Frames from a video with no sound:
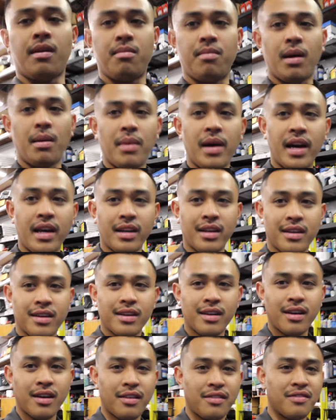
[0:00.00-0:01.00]
My bad, it
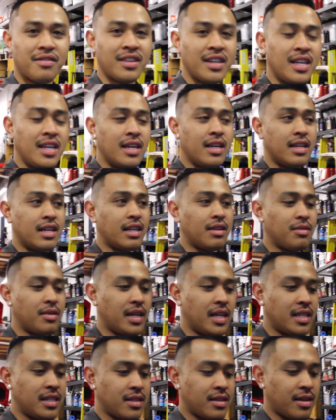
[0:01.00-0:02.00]
cut off.
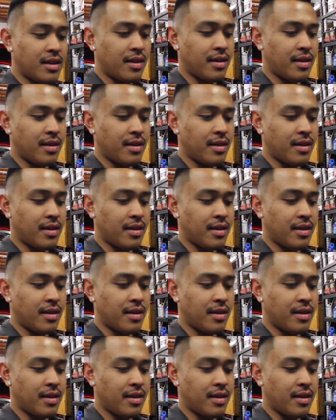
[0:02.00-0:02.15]
Anyways,